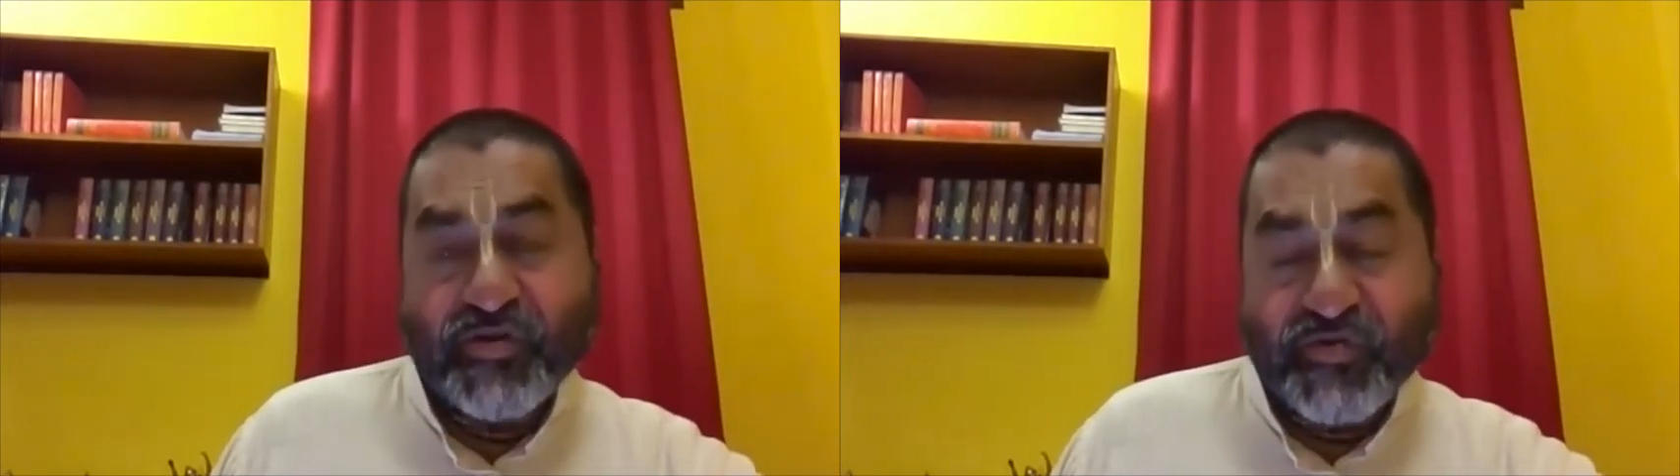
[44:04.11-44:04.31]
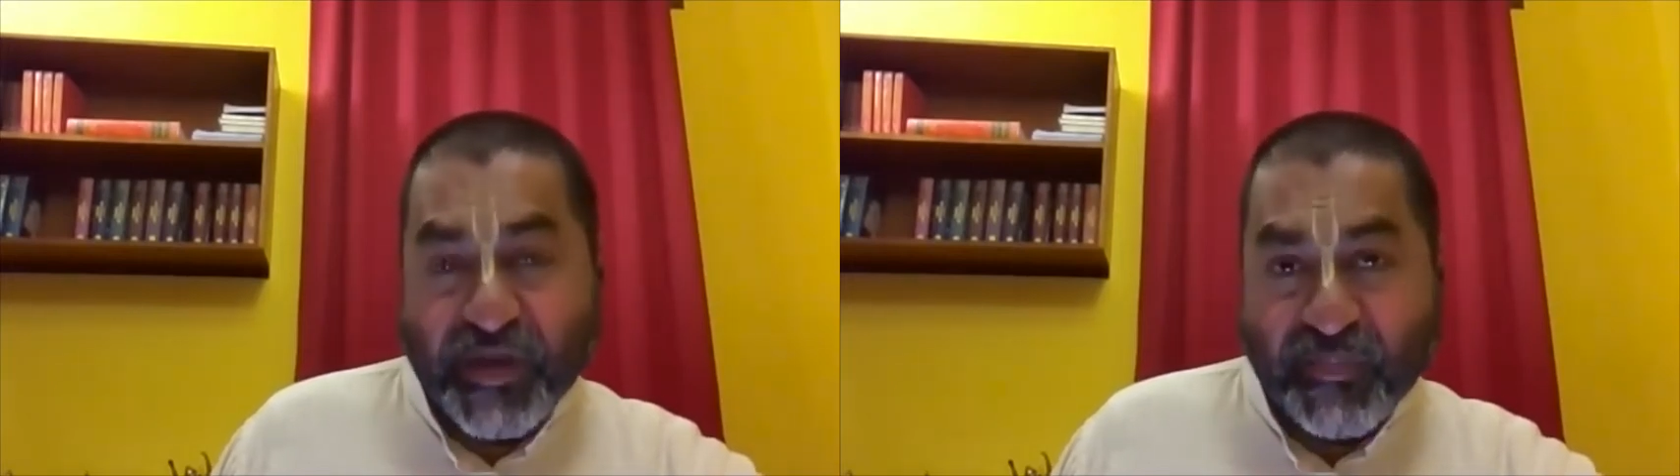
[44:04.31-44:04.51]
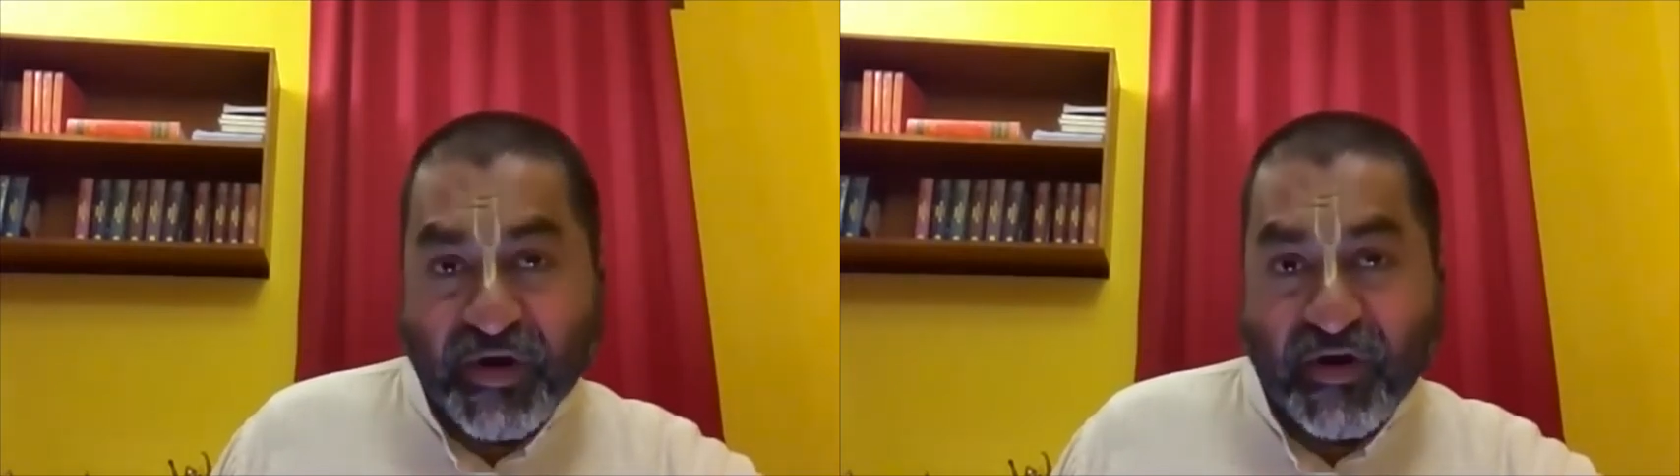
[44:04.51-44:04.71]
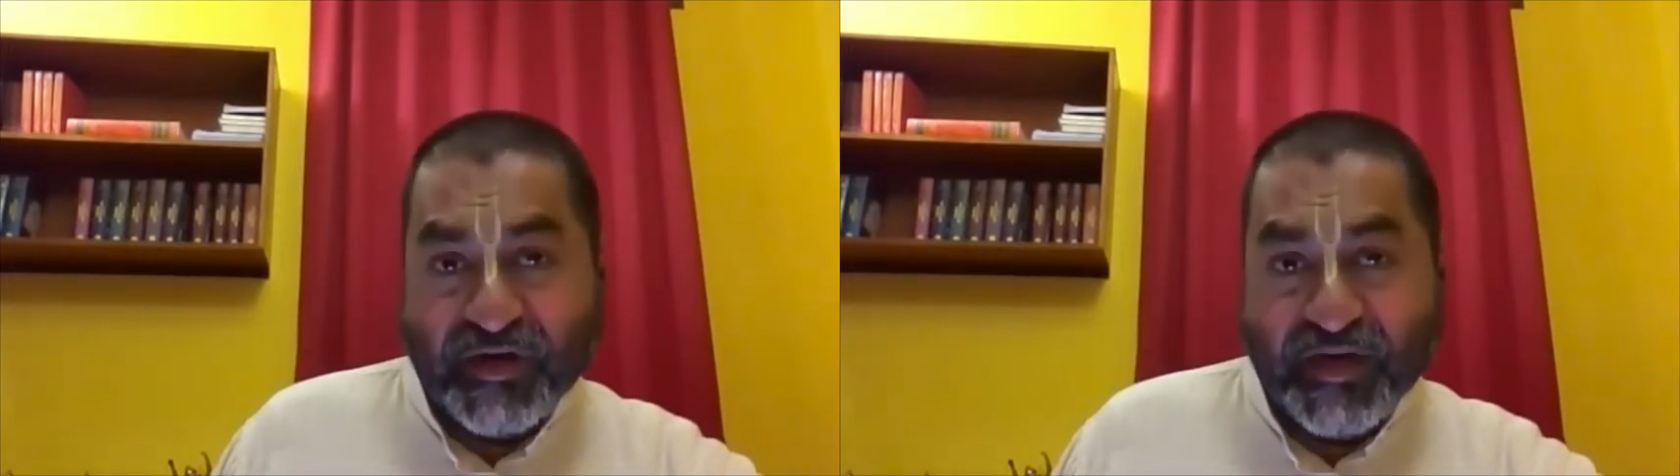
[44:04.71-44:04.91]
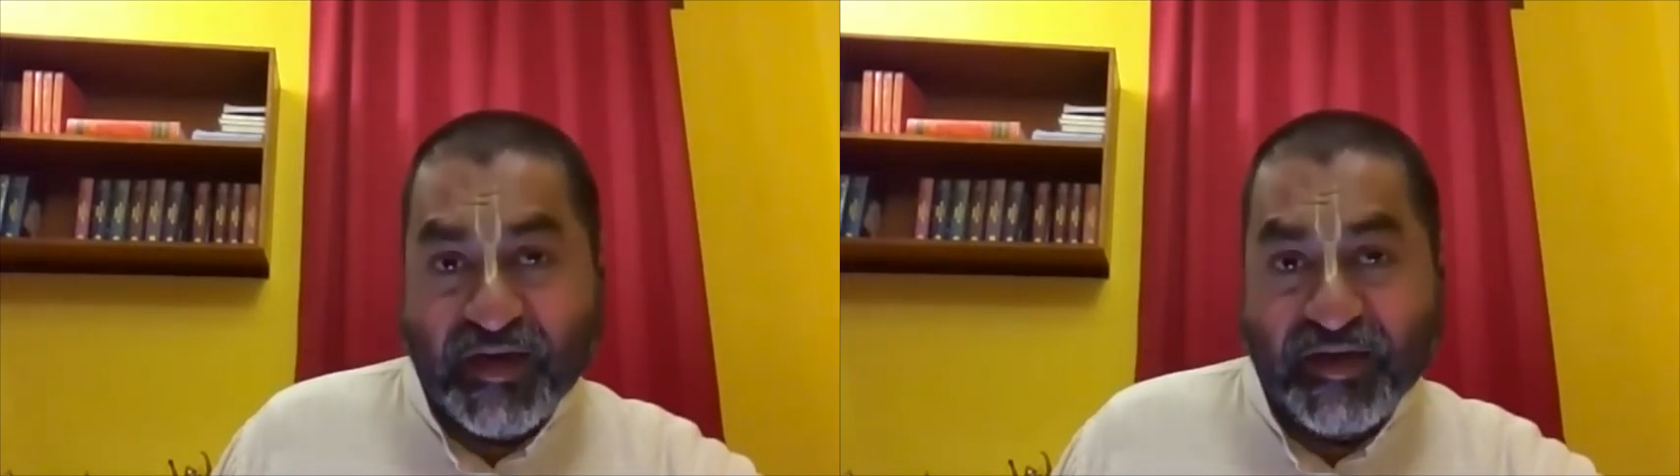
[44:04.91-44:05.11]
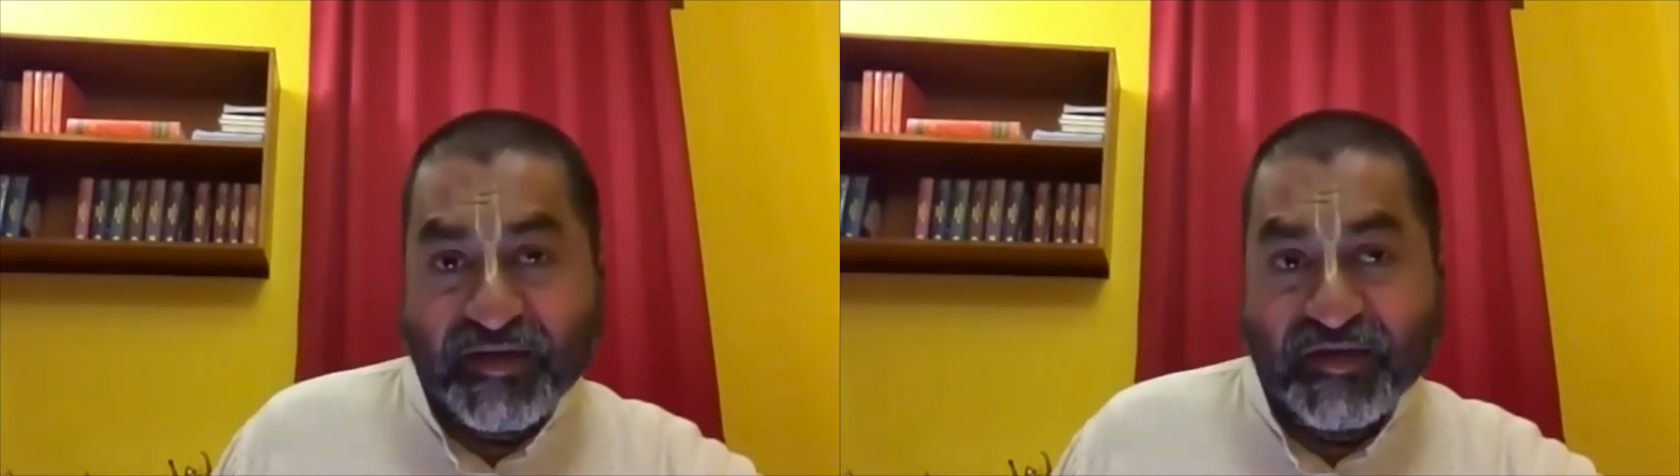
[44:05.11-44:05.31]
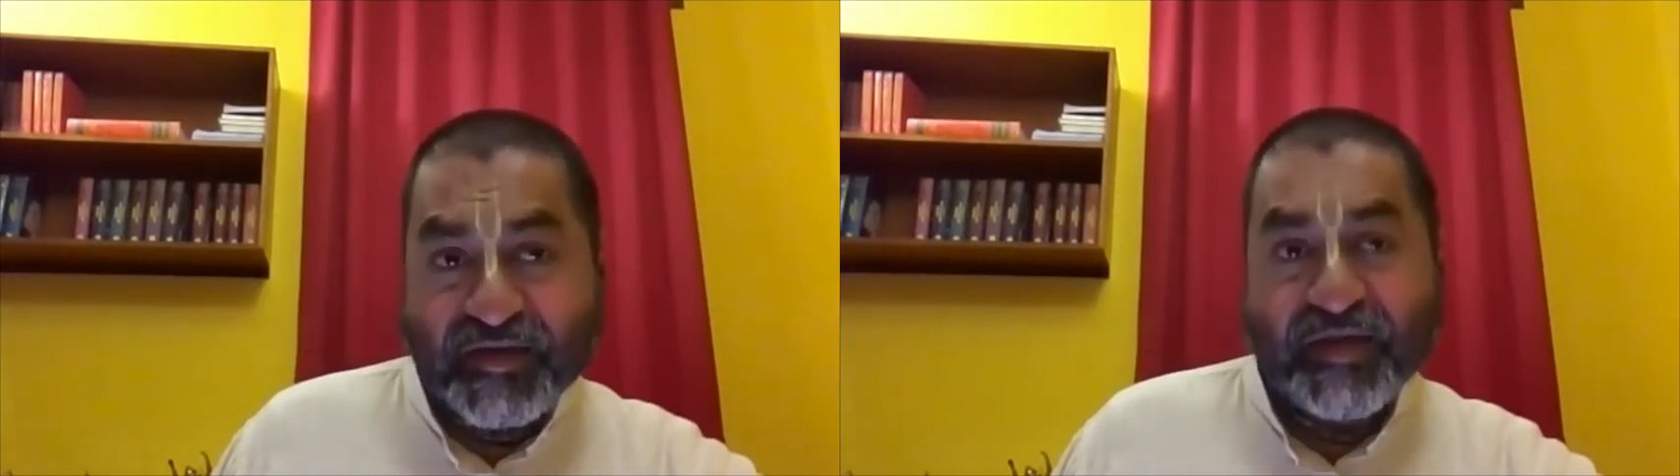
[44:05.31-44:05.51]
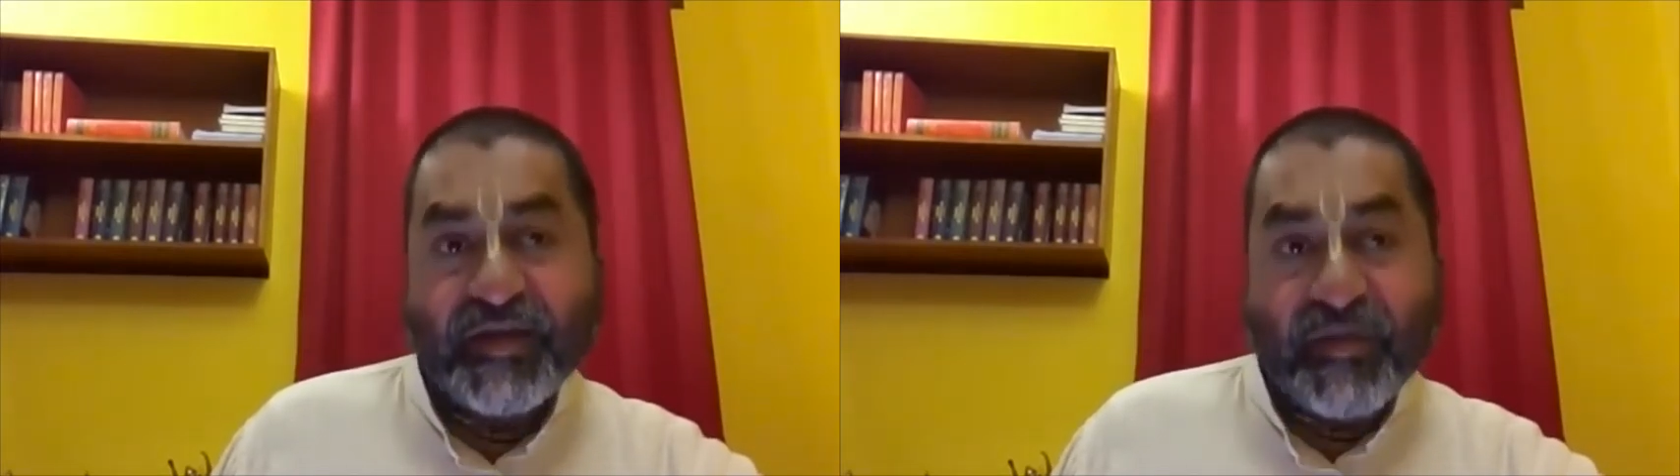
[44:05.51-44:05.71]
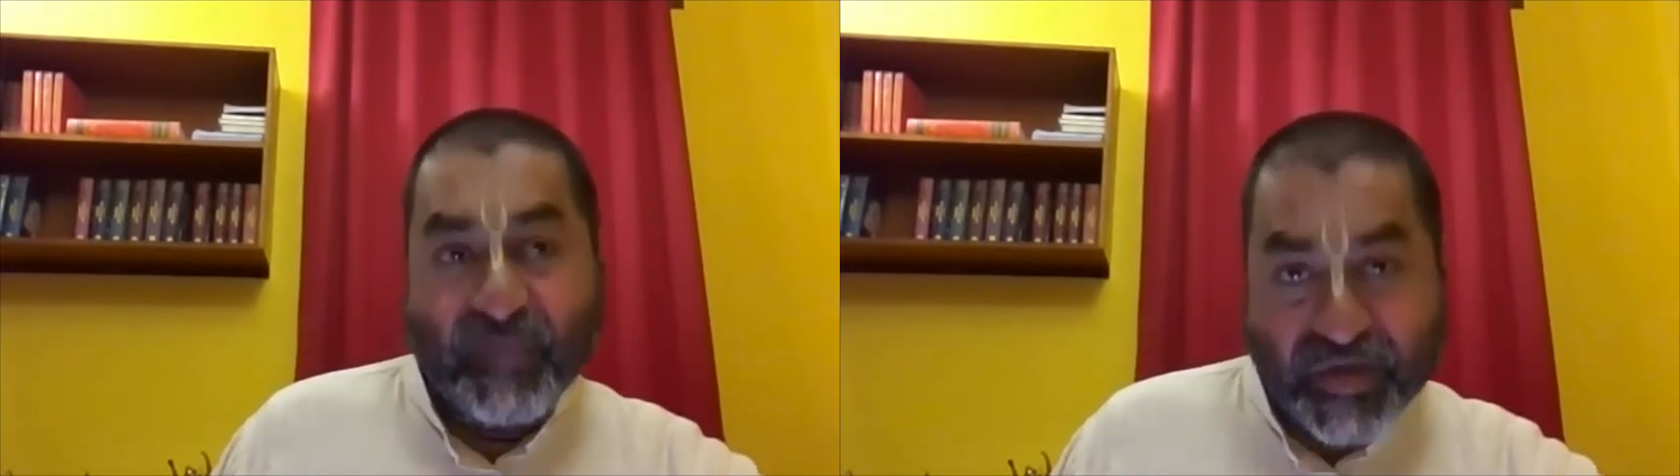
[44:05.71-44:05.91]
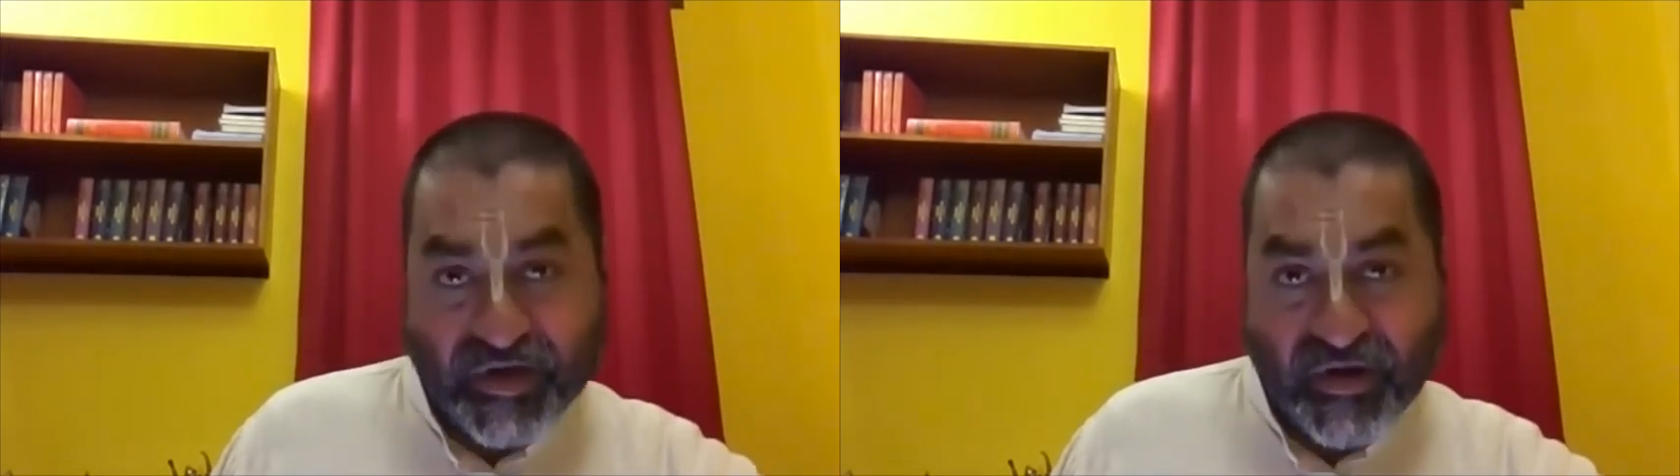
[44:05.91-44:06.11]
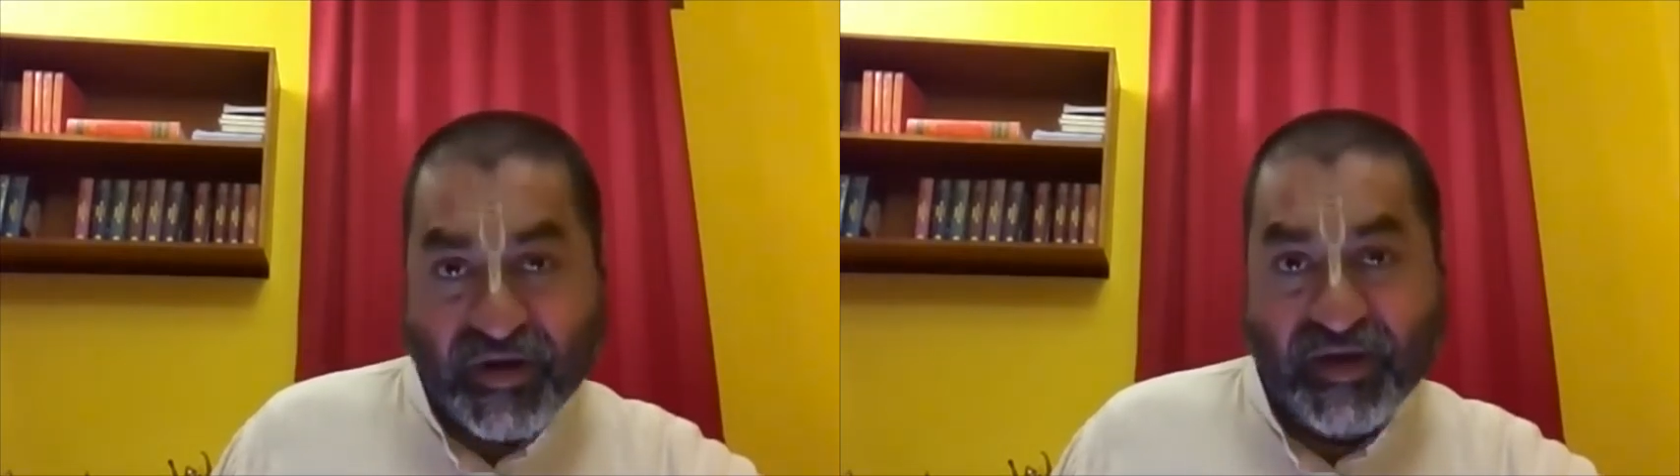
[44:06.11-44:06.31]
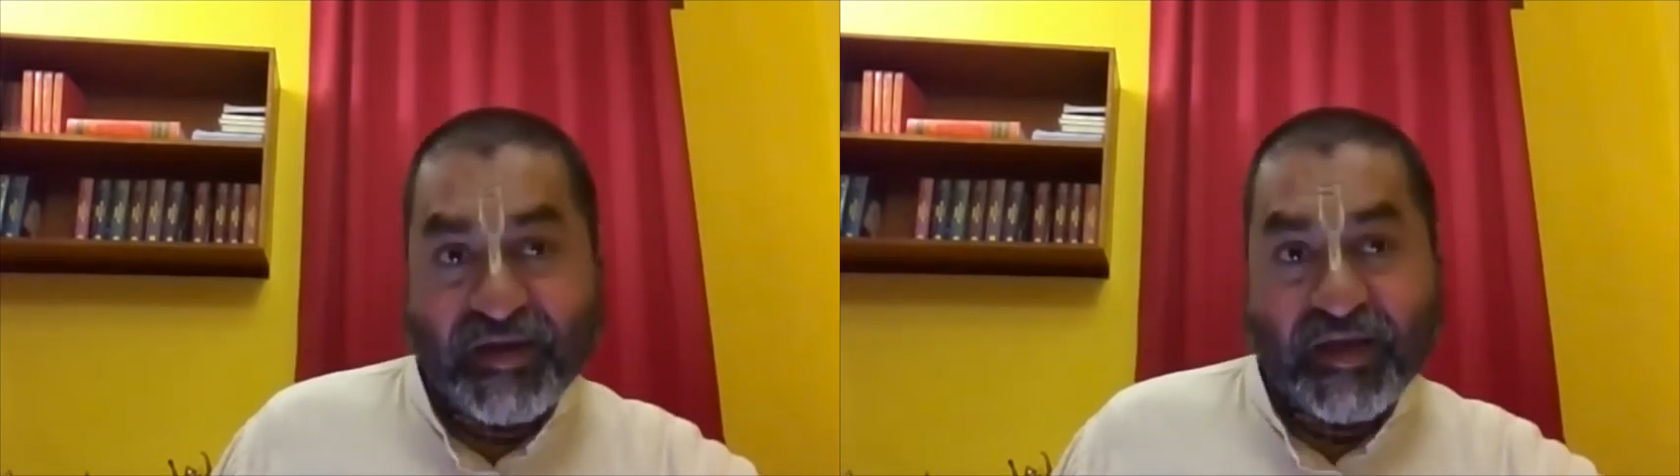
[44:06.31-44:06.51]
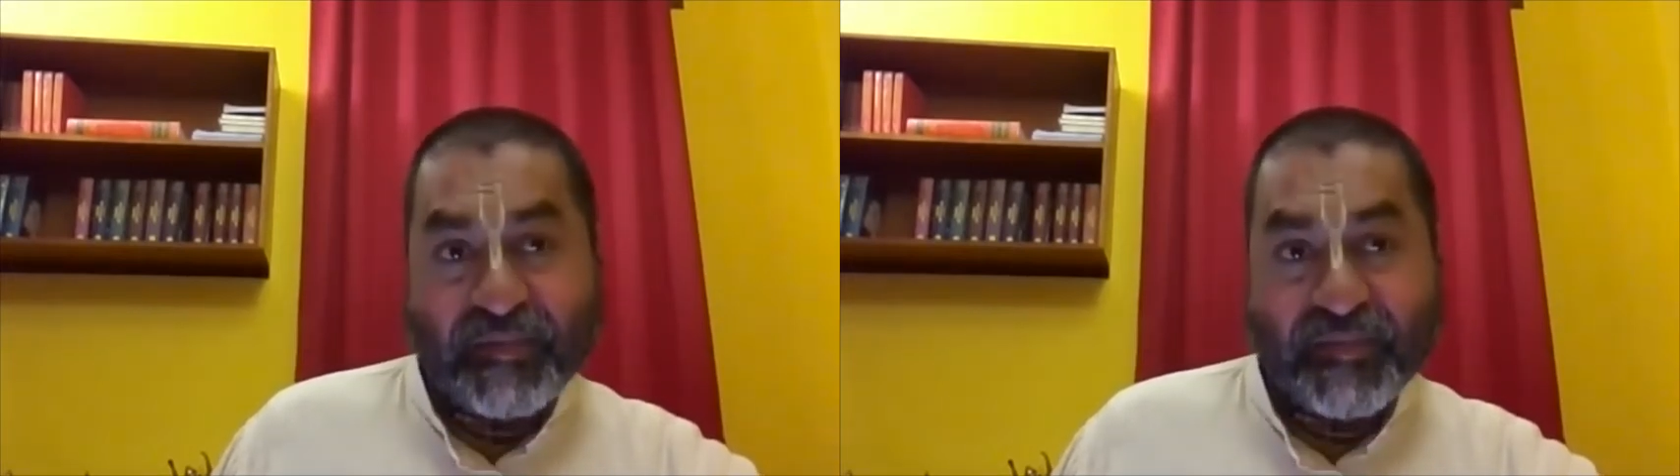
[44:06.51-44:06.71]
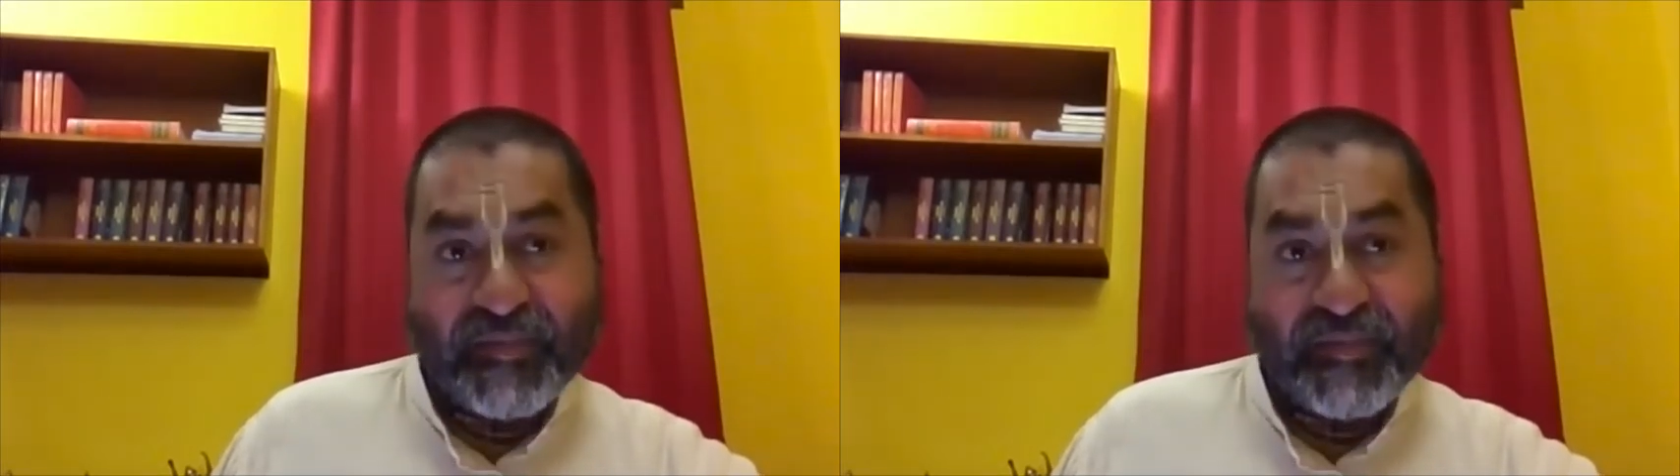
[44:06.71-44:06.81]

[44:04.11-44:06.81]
reprioritize periodically.